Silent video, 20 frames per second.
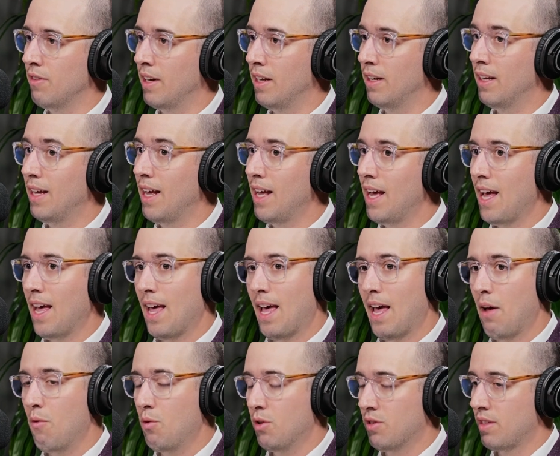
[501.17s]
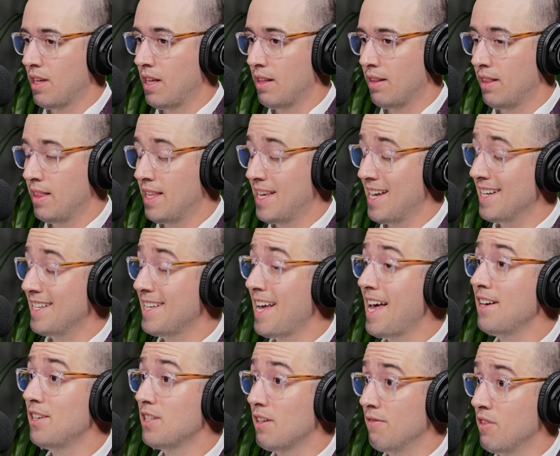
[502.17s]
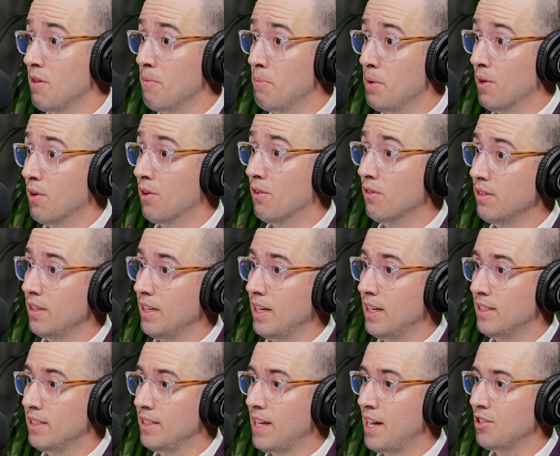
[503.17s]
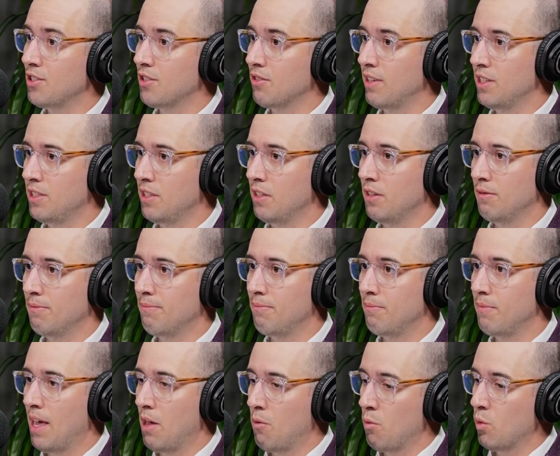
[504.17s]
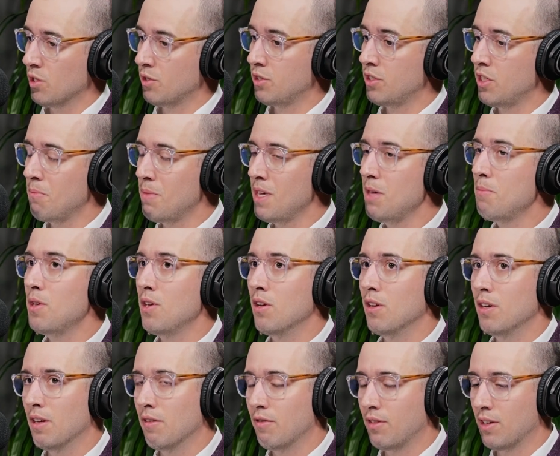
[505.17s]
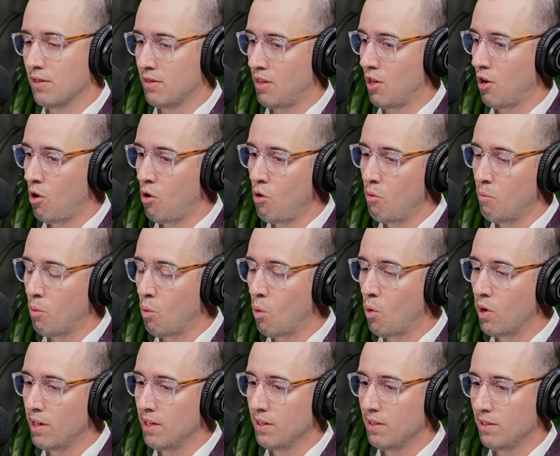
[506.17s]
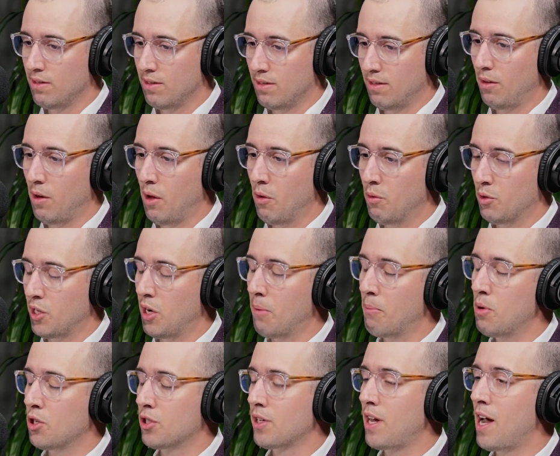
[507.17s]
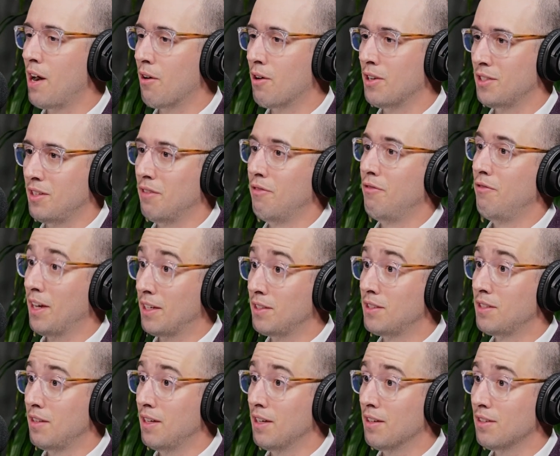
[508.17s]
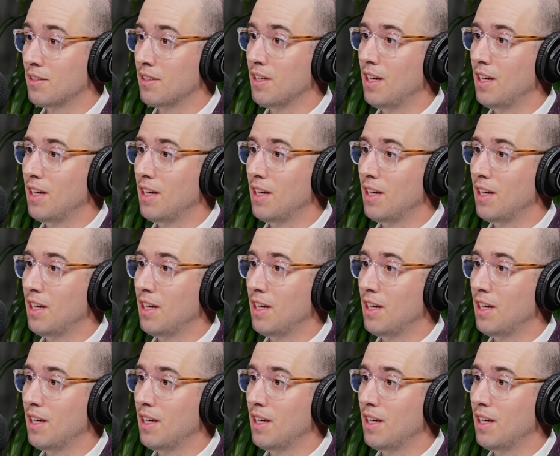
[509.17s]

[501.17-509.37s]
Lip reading: And it was the intent of the bill intentionally it was to be punitive because the hope was it was going to push Congress to fix this.